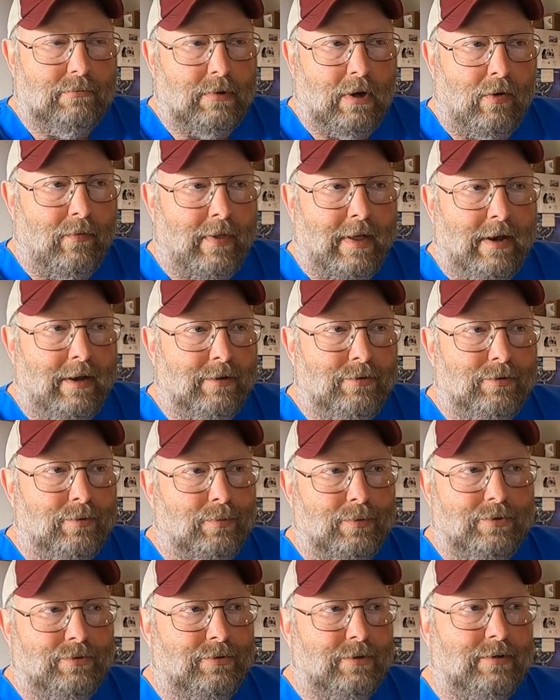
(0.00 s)
oh that
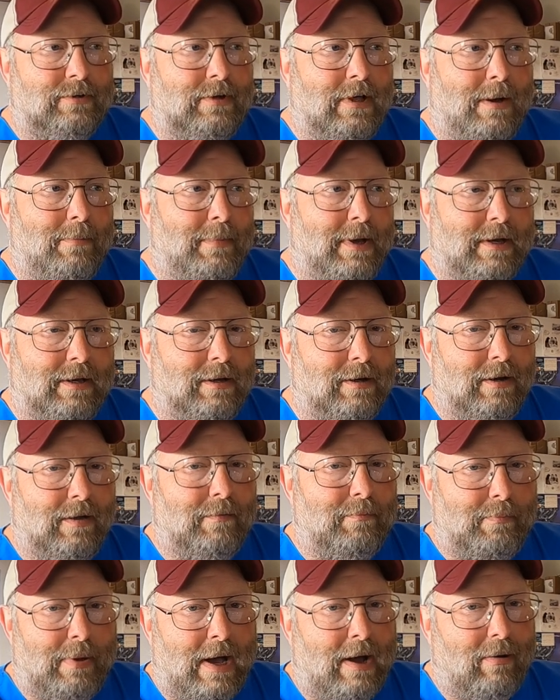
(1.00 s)
engine was just not making
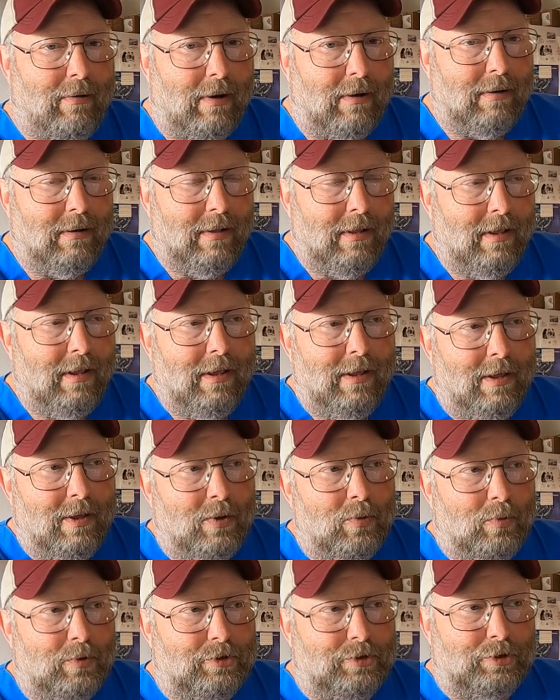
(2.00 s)
enough power,
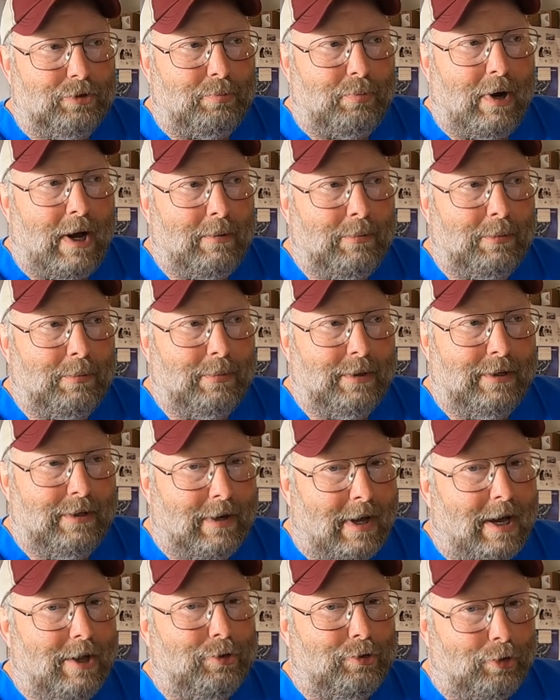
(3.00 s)
which is probably
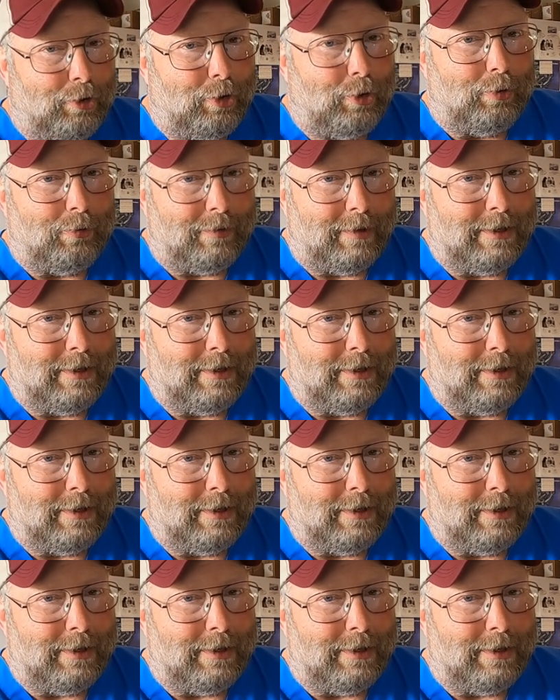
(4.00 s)
not true.